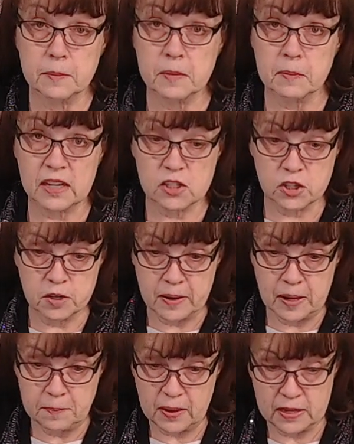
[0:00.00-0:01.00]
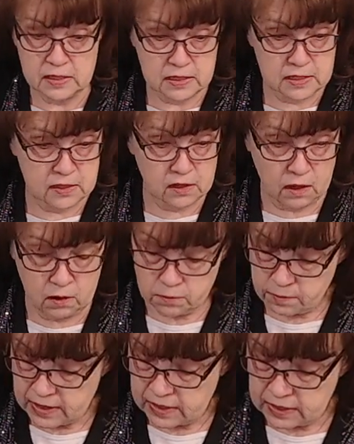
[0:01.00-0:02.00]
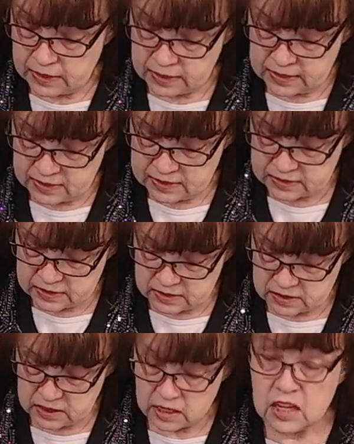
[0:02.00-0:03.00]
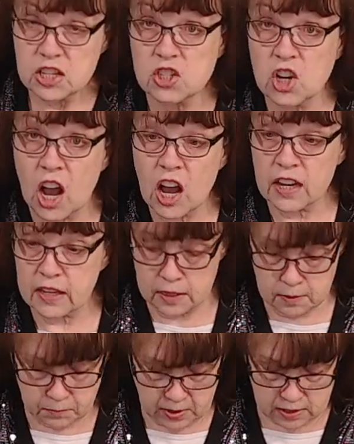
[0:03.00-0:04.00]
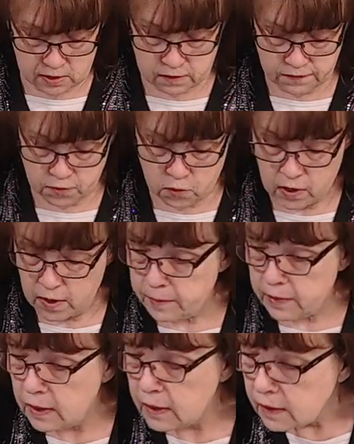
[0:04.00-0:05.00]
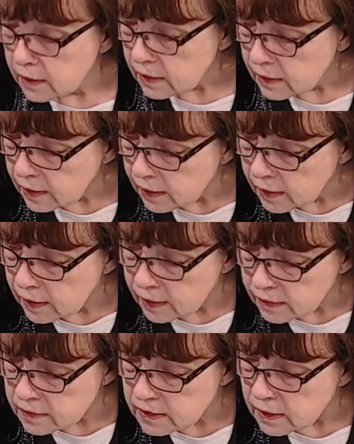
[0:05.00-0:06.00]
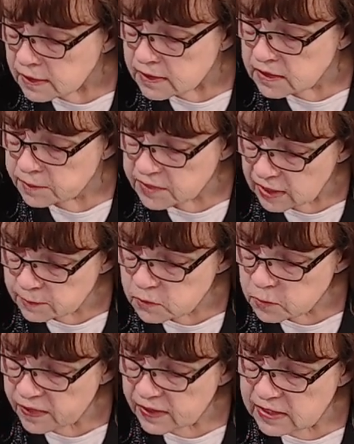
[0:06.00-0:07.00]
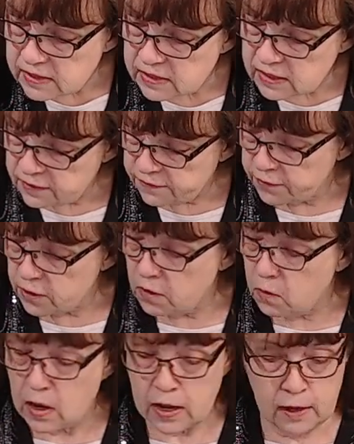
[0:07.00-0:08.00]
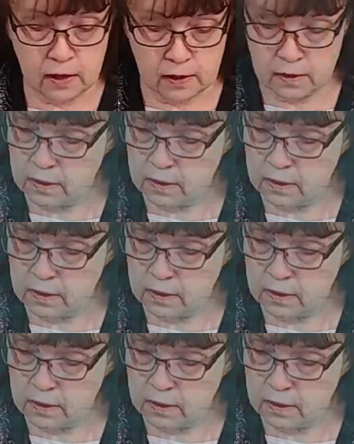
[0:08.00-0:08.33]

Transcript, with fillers: me make sure my paste is all ready. Again, this is chalk in paste form. And sometimes when they sit for a while,